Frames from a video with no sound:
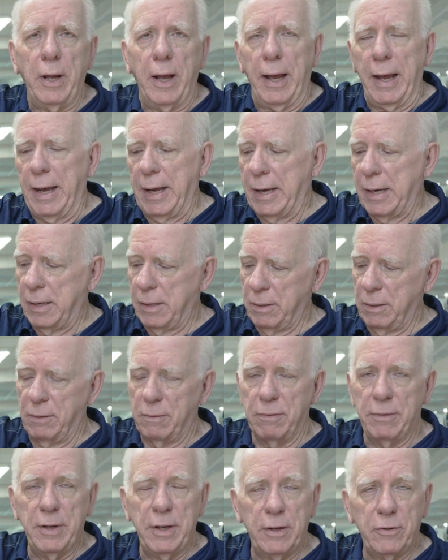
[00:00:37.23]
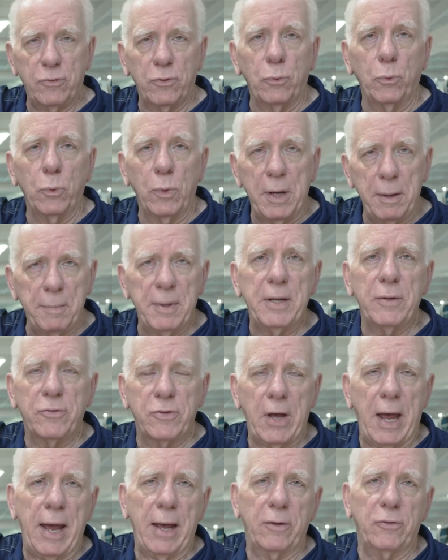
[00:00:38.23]
And this women's
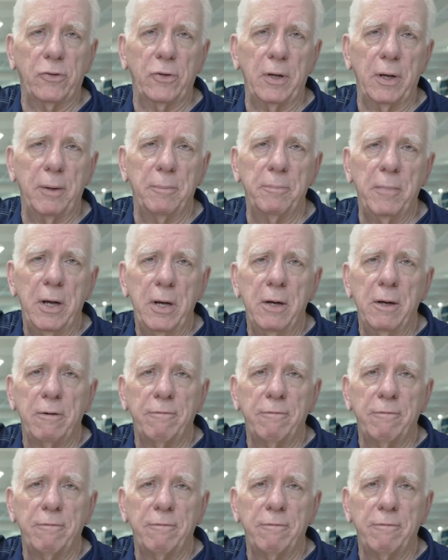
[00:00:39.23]
axiom